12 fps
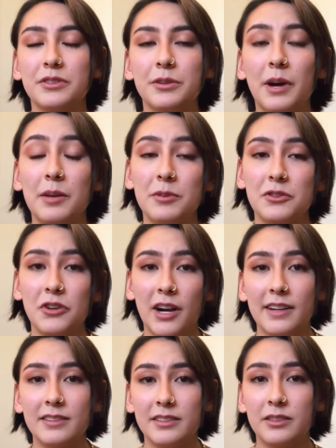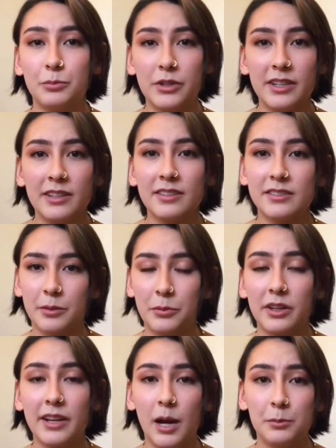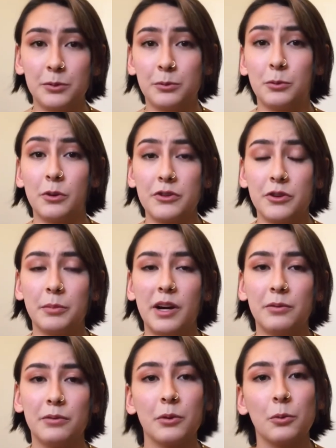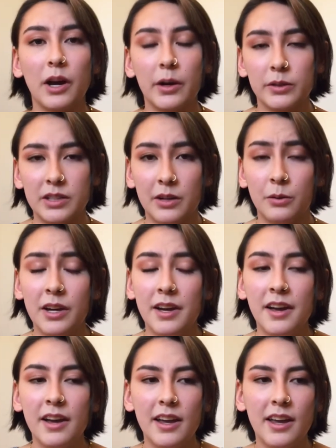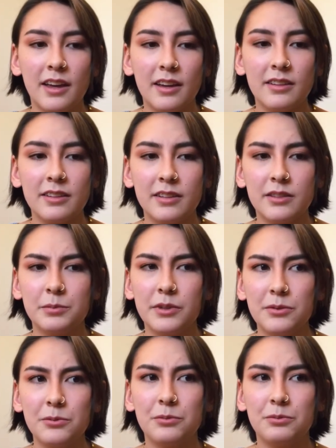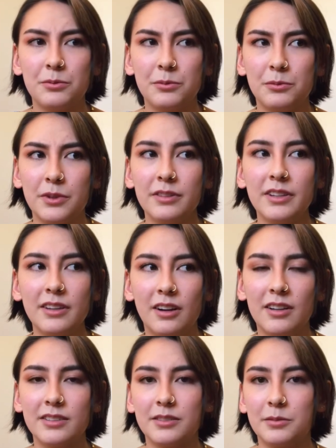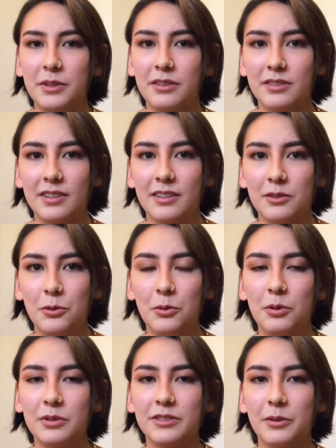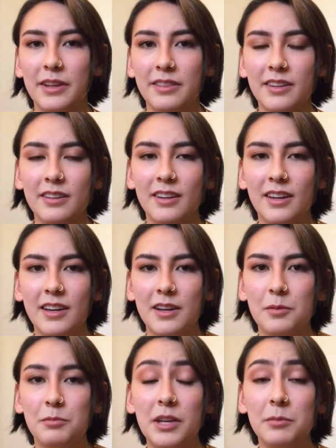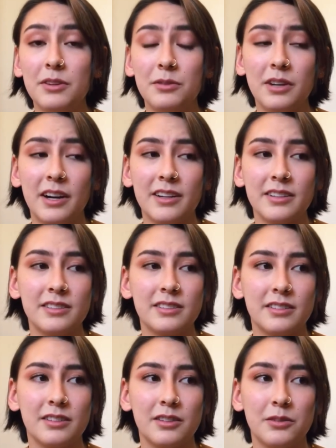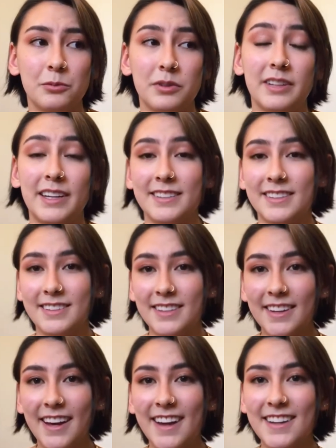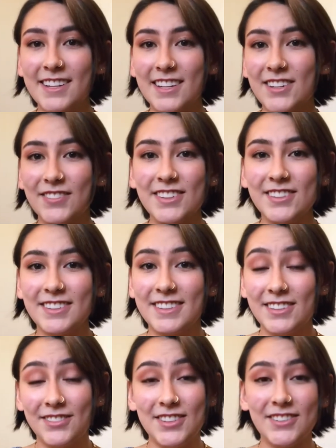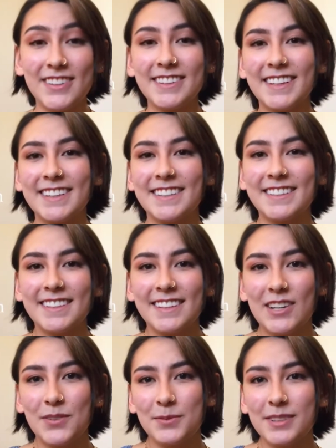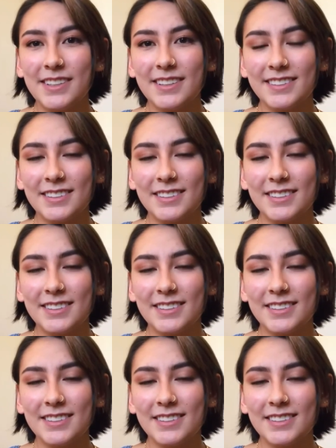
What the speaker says: I've been trying the spring summer capsule wardrobe out for a while now, and it's been really awesome and cool. So I think maybe you guys would like to see that. If you would like to see that, please